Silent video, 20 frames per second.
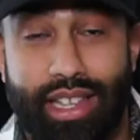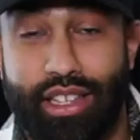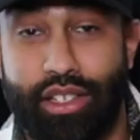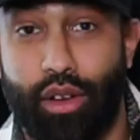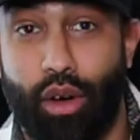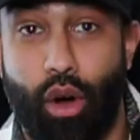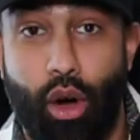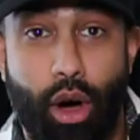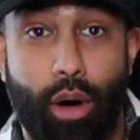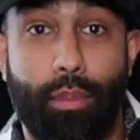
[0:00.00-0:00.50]
These
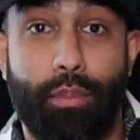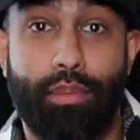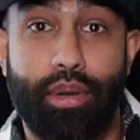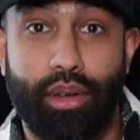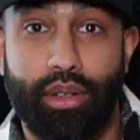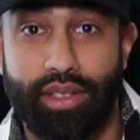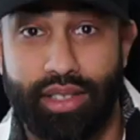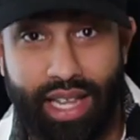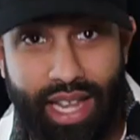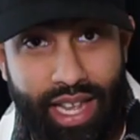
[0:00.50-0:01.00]
are all
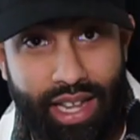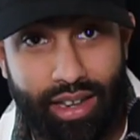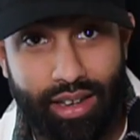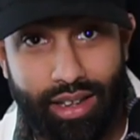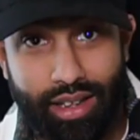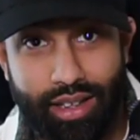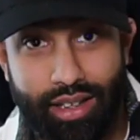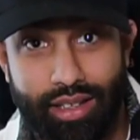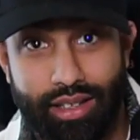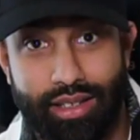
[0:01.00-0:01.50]
built in
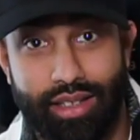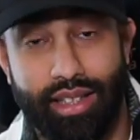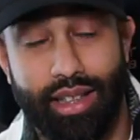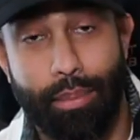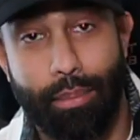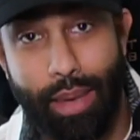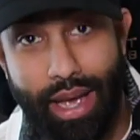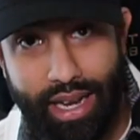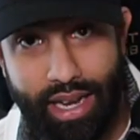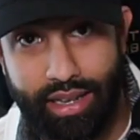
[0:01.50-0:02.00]
to the
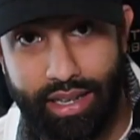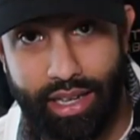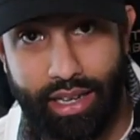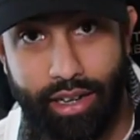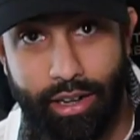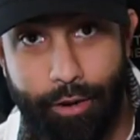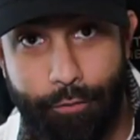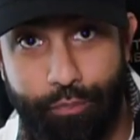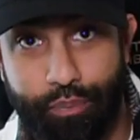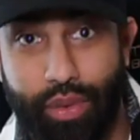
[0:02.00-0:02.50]

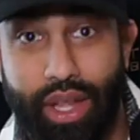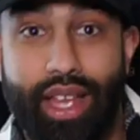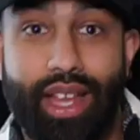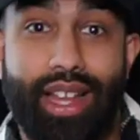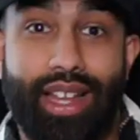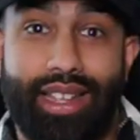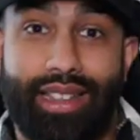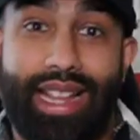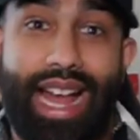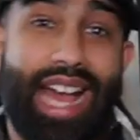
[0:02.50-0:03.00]
metadata.
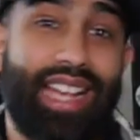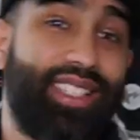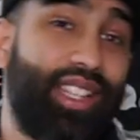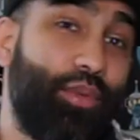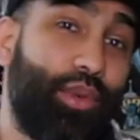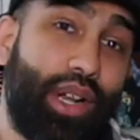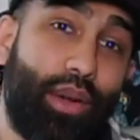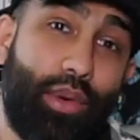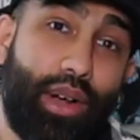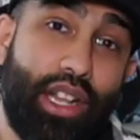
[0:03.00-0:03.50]
Lastly,
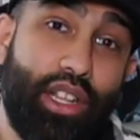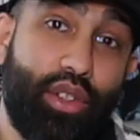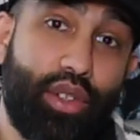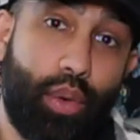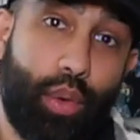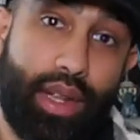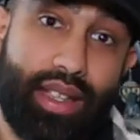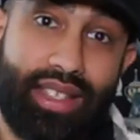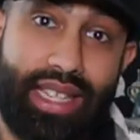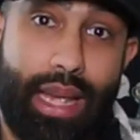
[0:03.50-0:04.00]
what I want to do is I
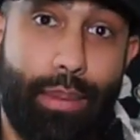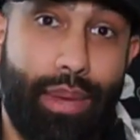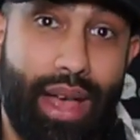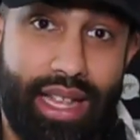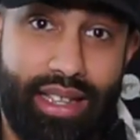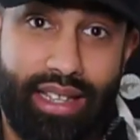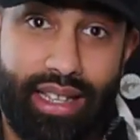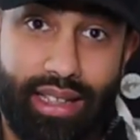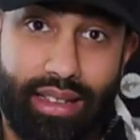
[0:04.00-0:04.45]
want to skip ahead to